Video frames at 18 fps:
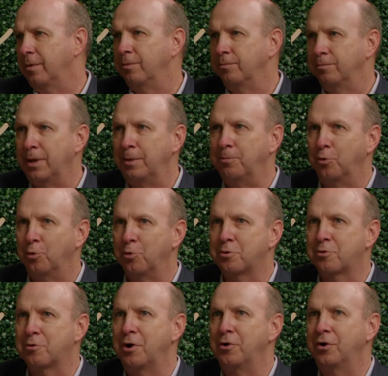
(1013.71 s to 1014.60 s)
people
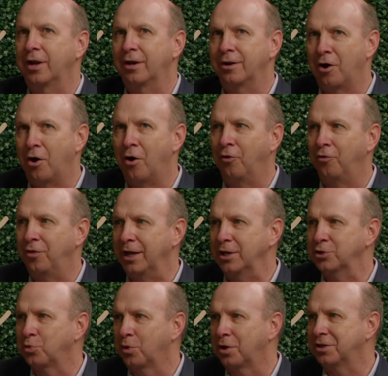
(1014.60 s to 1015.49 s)
will quote it, all
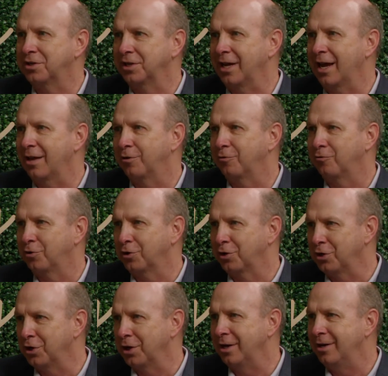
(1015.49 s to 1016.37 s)
things work together for
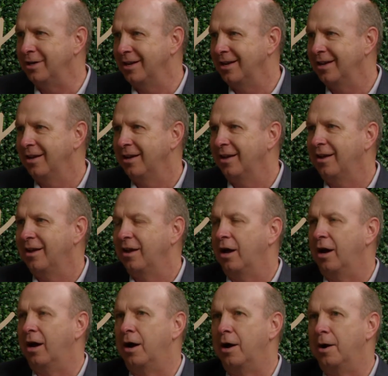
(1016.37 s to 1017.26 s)
good.
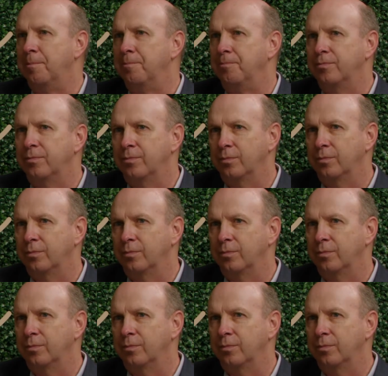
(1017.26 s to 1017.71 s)
And